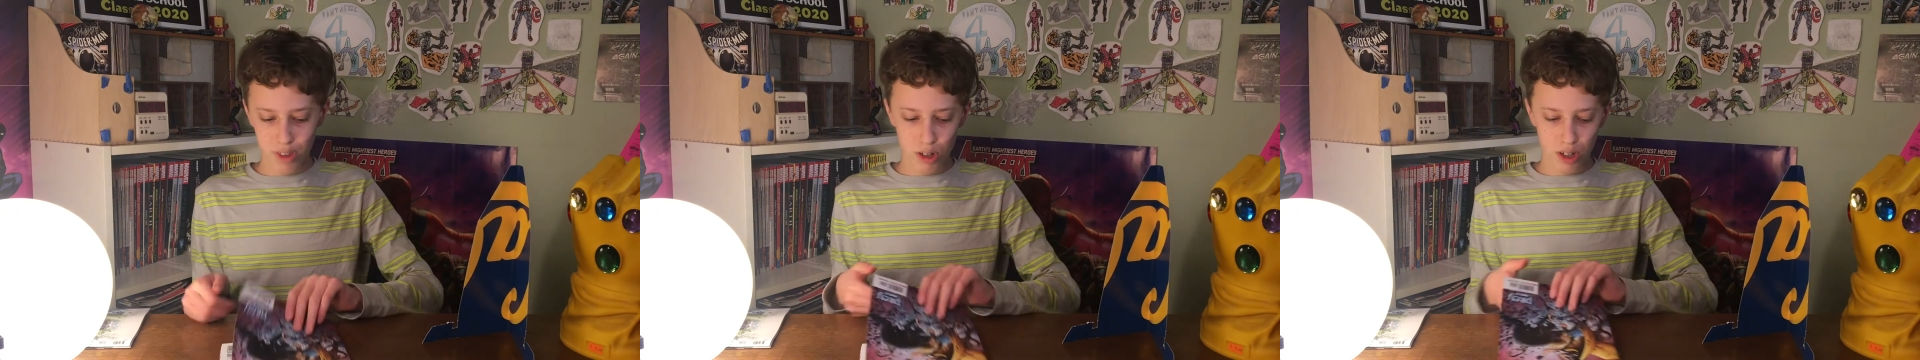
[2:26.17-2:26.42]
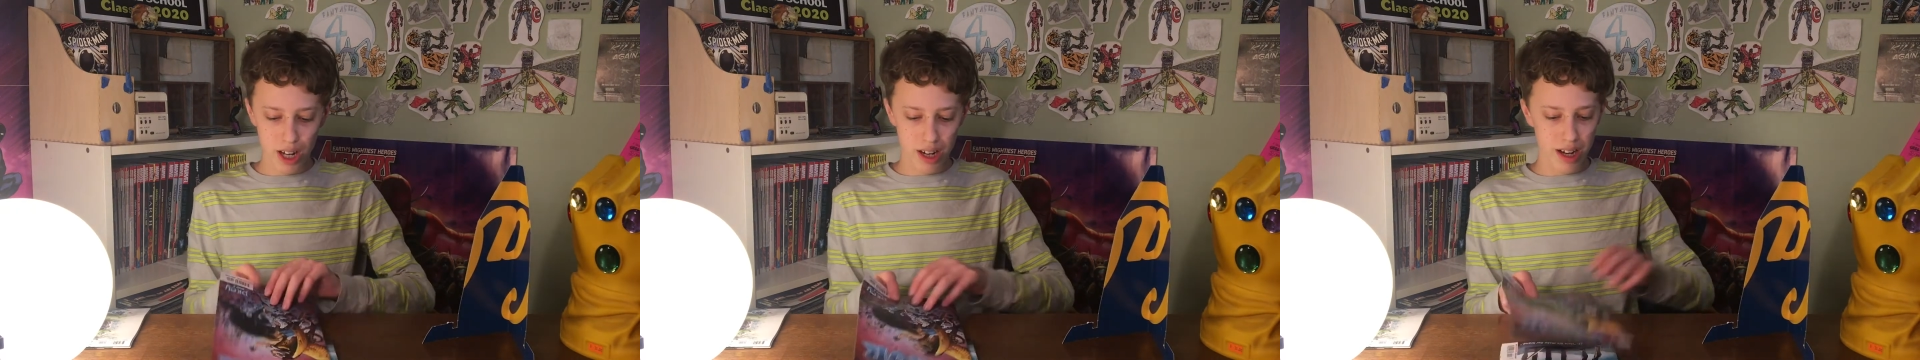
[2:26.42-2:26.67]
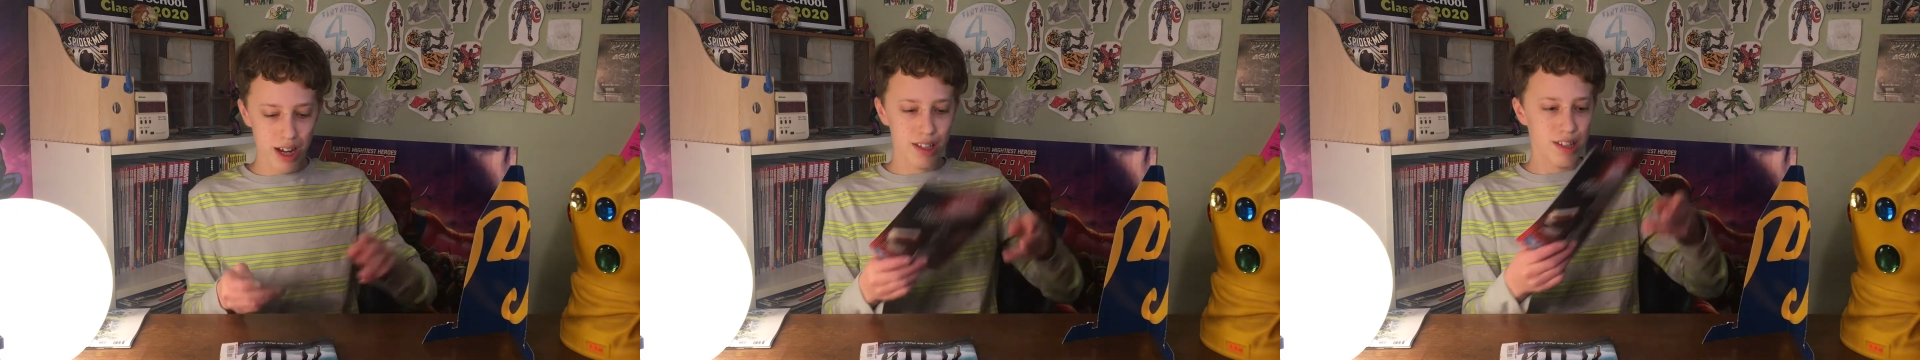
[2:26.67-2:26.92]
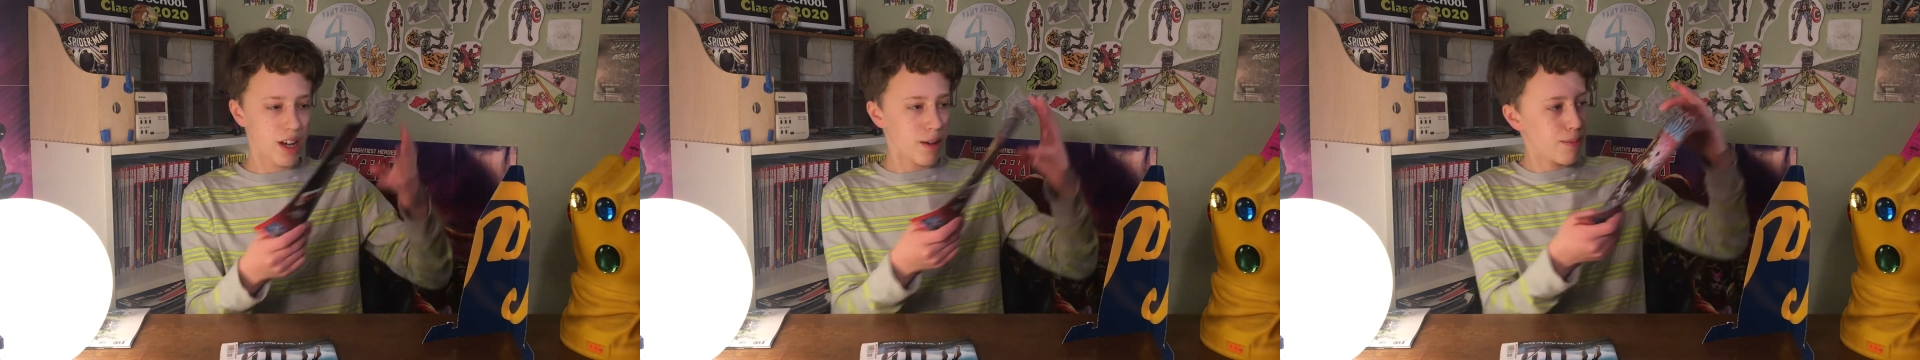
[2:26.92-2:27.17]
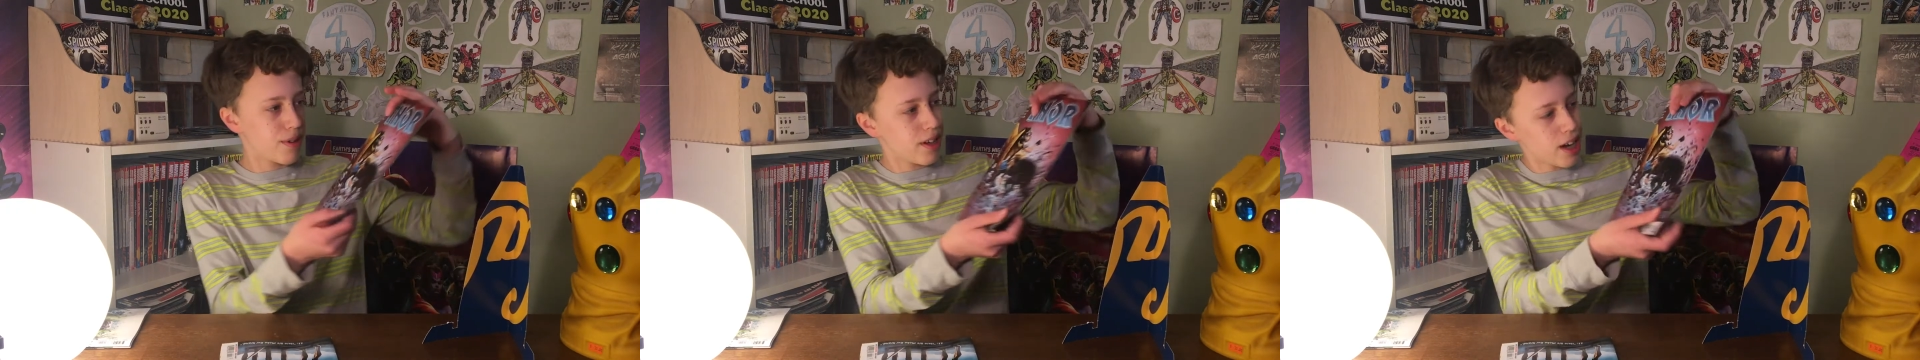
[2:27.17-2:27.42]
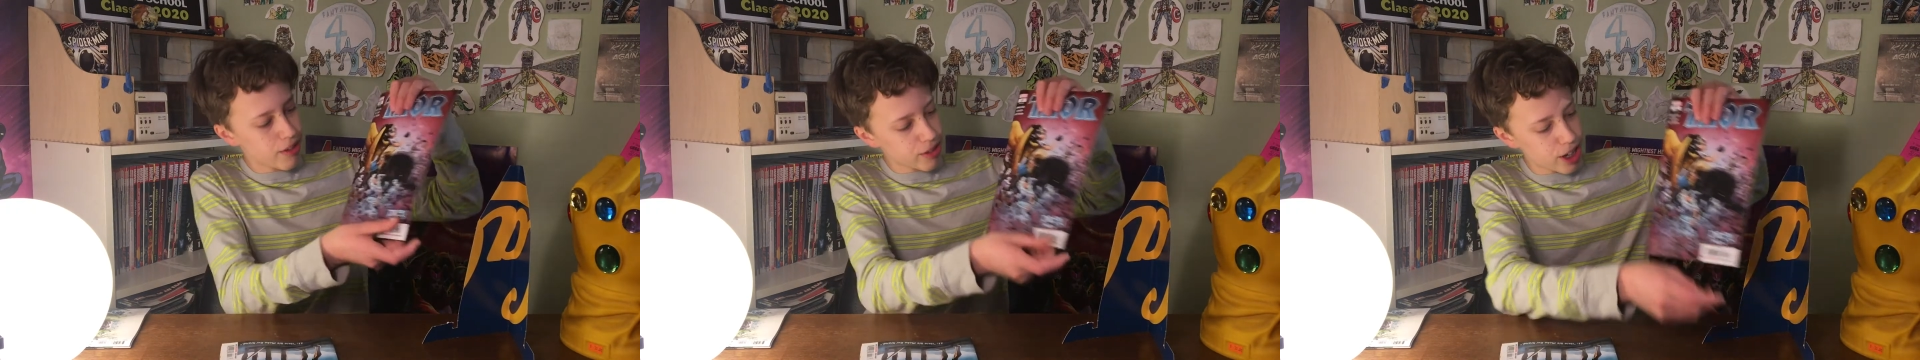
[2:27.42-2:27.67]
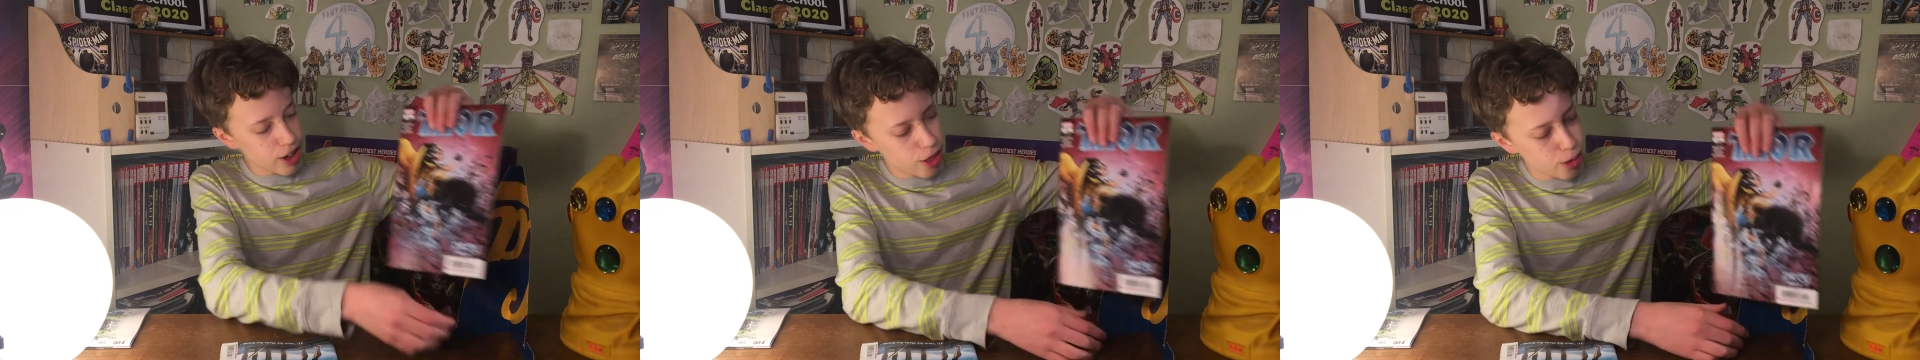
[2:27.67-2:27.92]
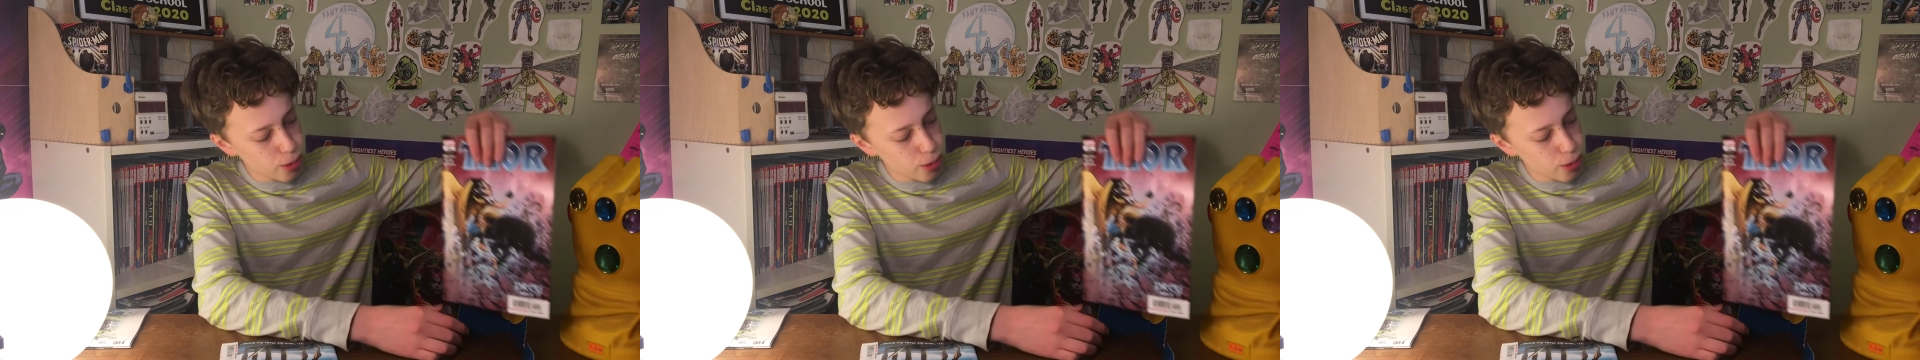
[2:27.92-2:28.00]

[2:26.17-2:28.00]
Okay, next up, I've got